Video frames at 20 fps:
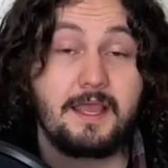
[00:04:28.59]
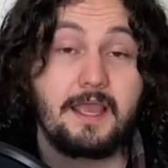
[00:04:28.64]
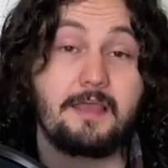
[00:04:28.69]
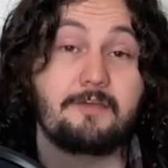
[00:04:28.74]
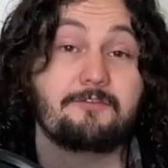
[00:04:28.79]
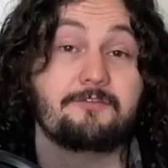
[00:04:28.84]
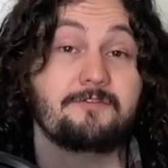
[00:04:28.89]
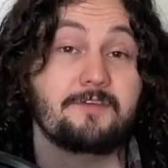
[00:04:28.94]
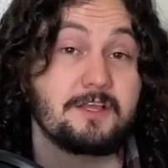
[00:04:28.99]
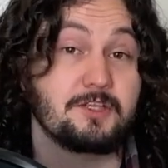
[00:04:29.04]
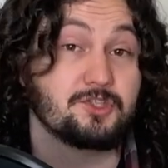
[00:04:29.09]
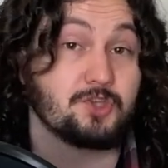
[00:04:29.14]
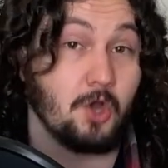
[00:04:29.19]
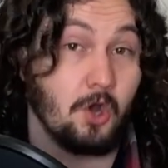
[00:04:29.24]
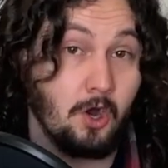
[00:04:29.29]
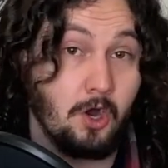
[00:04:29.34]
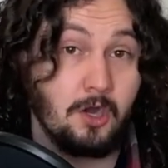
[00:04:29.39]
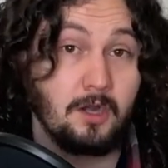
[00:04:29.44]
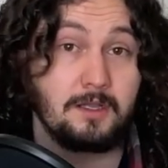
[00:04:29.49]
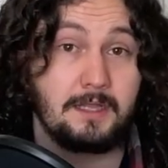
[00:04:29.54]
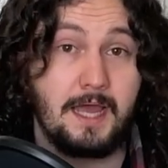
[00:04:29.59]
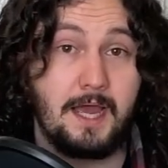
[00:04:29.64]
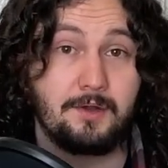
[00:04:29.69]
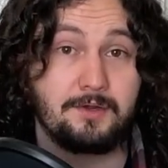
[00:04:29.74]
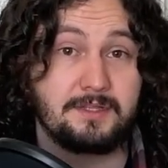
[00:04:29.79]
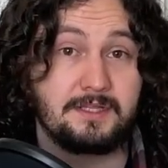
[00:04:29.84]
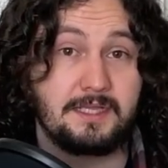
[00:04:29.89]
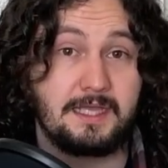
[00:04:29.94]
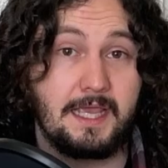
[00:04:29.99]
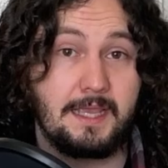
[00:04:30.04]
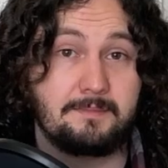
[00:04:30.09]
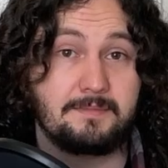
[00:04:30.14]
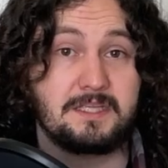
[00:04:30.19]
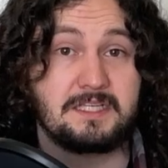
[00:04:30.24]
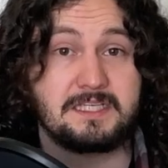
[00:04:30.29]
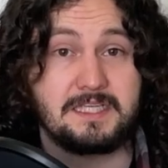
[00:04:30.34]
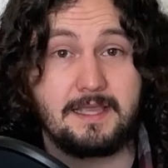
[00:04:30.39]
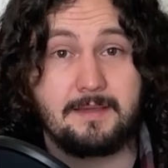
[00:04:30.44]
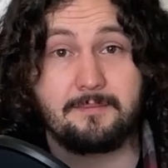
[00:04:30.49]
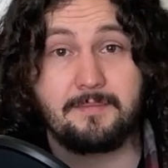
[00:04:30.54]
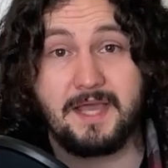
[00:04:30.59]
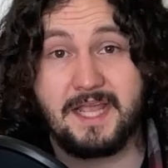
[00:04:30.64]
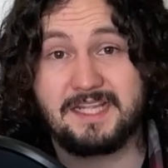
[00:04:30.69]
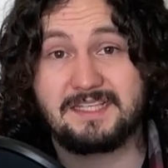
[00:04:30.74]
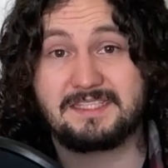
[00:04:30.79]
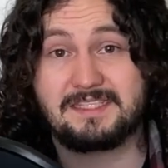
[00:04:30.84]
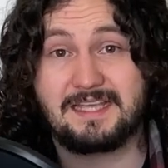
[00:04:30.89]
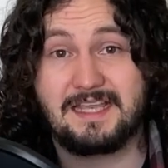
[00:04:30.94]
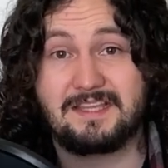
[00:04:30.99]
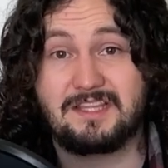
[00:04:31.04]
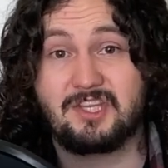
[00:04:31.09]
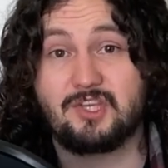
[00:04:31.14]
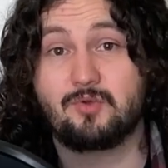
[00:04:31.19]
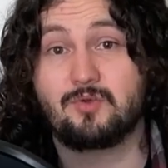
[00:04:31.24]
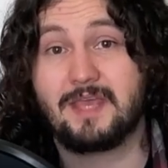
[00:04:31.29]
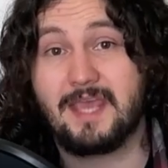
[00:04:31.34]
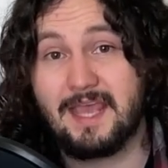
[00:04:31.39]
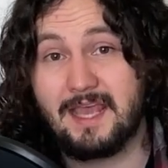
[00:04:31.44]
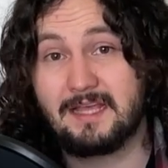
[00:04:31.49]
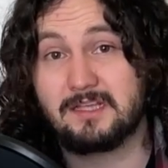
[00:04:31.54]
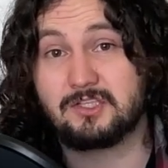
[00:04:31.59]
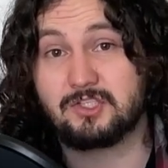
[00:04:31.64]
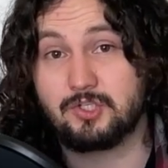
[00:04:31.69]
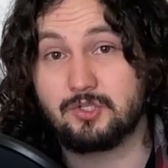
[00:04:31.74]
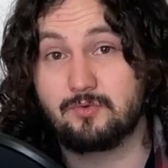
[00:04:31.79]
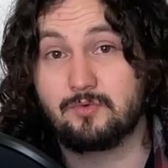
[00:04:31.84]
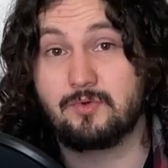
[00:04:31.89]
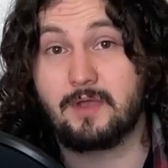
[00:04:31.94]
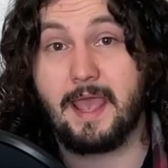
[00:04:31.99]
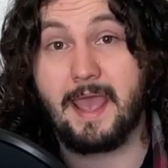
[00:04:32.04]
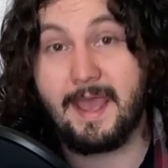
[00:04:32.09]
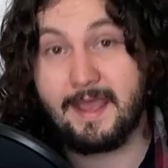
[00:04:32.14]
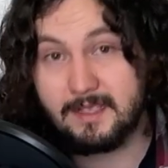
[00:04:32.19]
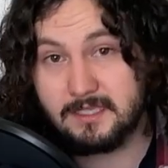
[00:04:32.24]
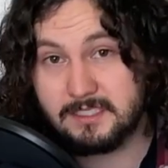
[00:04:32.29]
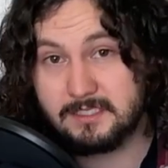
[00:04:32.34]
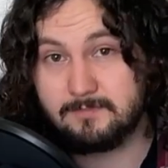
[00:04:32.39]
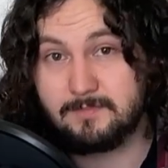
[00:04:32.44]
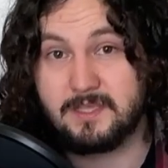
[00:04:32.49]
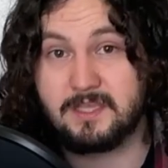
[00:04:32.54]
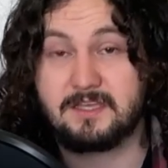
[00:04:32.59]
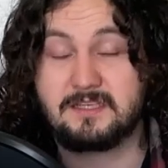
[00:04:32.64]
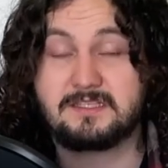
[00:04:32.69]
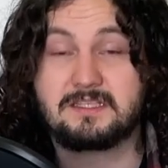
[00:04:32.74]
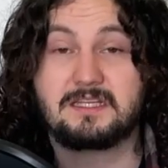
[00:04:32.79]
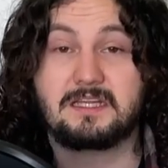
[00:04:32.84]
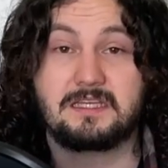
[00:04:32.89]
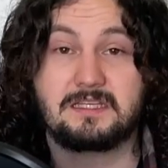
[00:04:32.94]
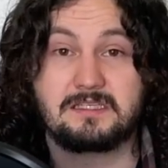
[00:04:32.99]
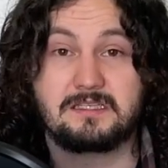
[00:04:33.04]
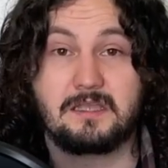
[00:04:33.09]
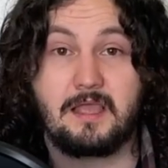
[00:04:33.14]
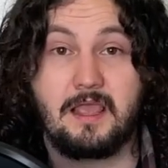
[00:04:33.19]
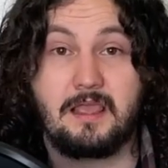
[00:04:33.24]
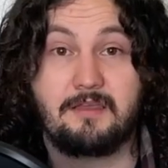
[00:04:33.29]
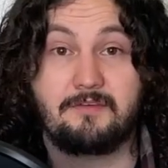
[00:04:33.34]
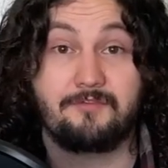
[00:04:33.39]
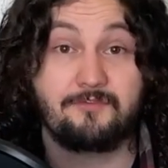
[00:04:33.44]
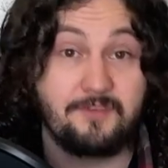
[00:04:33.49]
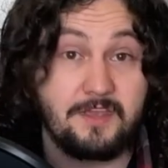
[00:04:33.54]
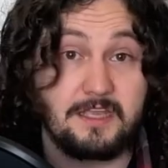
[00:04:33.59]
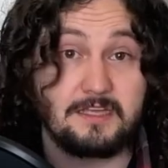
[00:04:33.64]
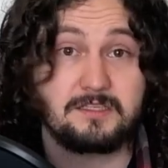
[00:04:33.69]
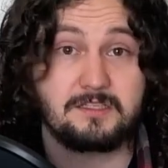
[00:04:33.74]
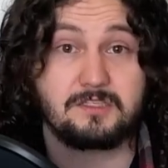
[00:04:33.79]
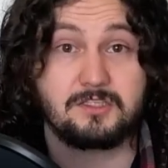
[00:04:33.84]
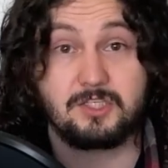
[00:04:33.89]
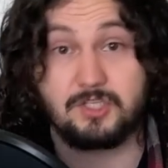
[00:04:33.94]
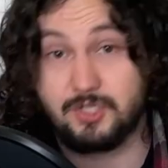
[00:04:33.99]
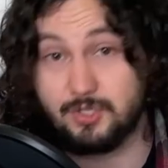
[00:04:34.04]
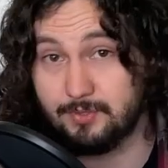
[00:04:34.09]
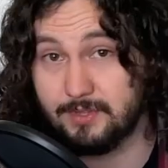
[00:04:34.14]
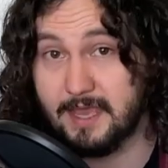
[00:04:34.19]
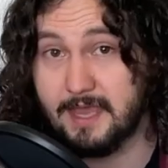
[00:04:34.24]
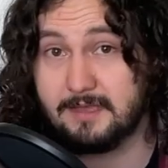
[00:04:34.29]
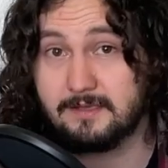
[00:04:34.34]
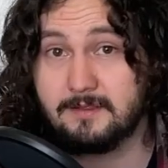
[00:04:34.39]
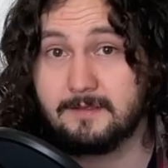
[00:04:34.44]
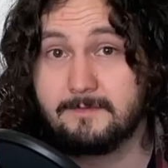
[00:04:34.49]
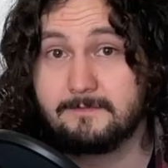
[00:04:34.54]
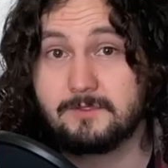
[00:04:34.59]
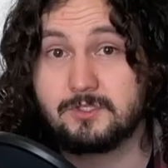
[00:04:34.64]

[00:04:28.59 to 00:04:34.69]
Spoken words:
if feats are allowed in the game, the DM might say that you can't do X because it is a feat to do that.